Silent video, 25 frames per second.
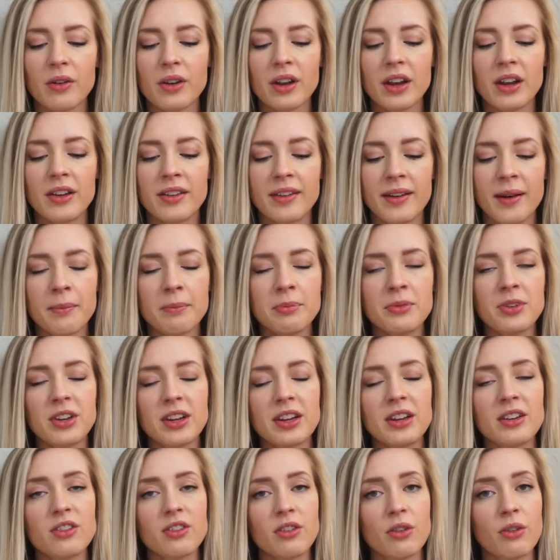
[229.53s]
and dumped
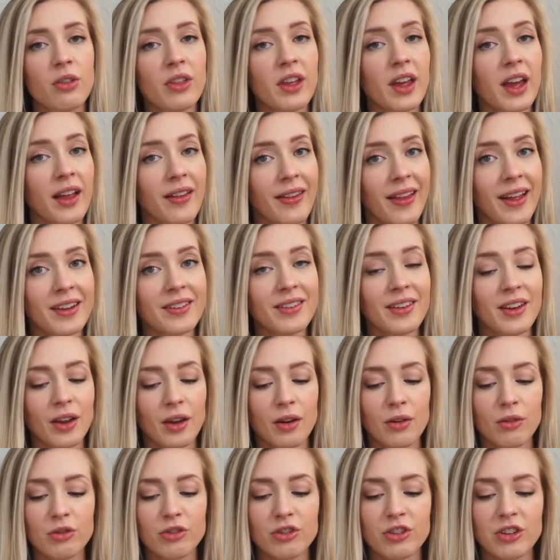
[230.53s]
into the Atlantic
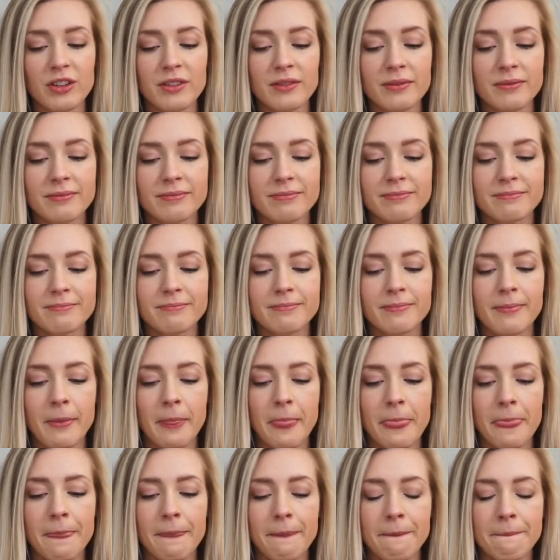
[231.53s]
Ocean.
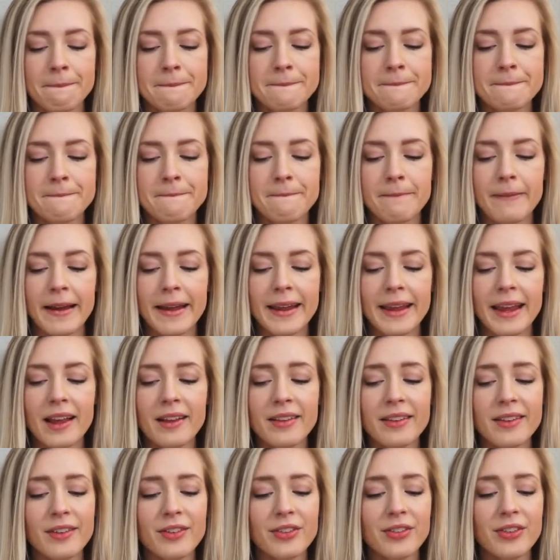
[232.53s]
I
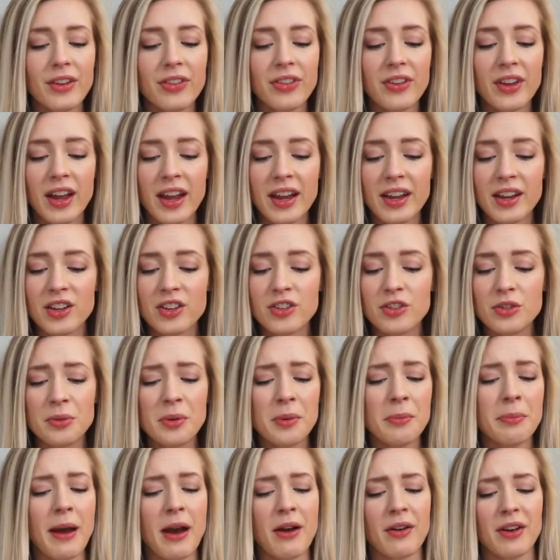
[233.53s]
guess there's nothing I can do
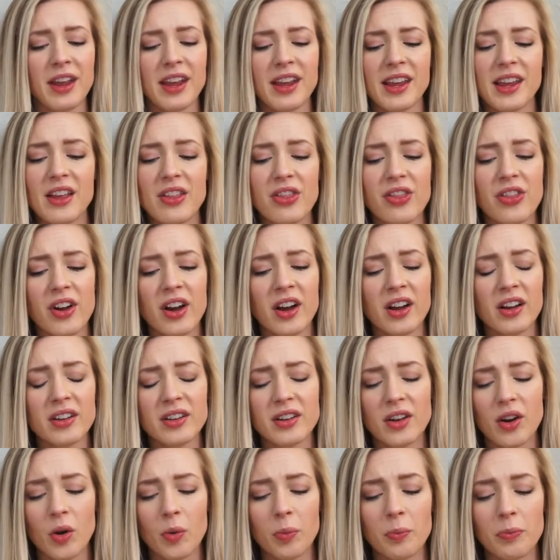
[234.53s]
about it, he
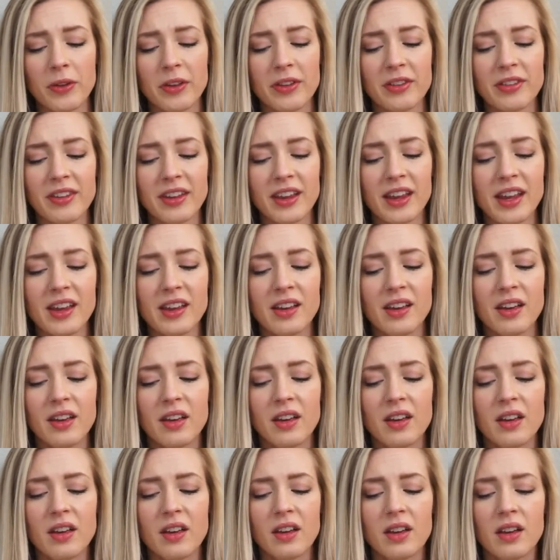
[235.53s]
thought hopelessly.
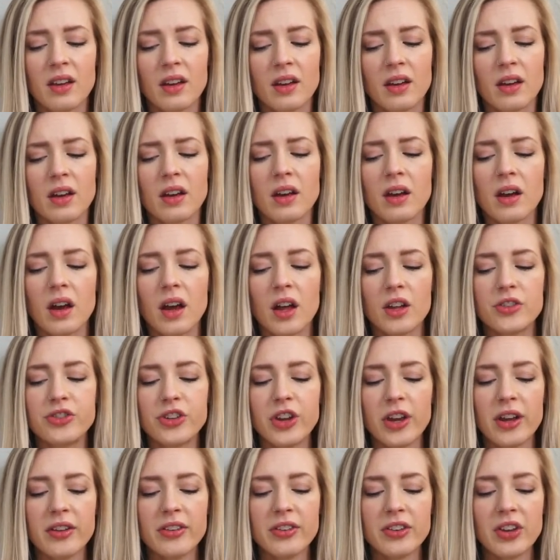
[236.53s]
I'll
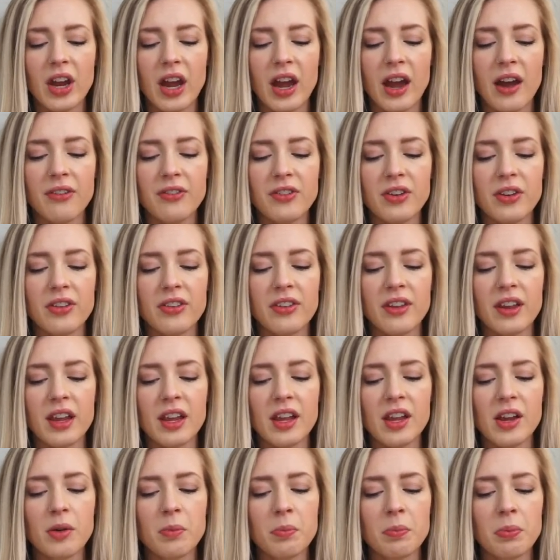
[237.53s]
just have to sit
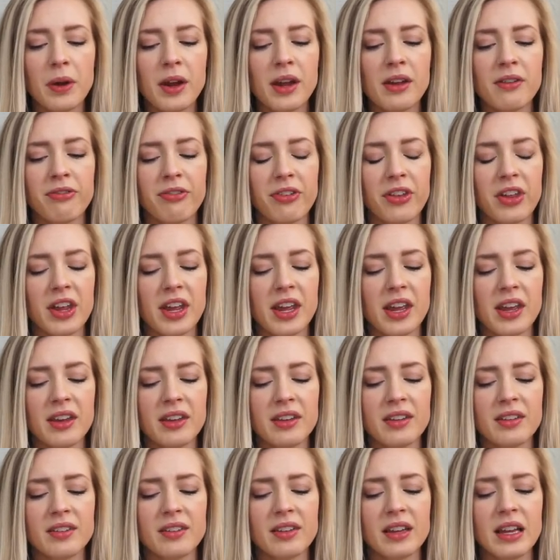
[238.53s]
here bravely
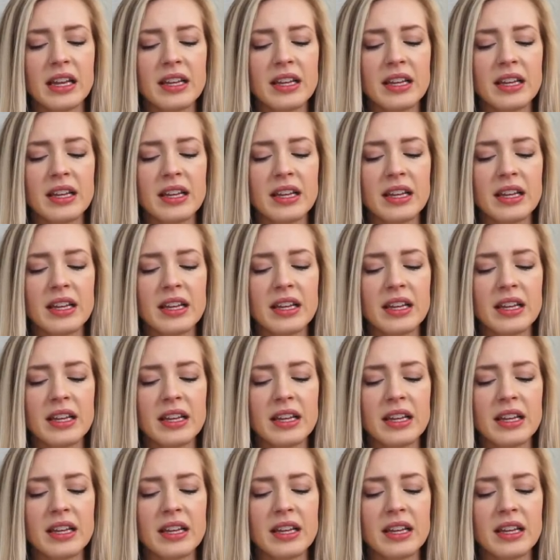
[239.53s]
and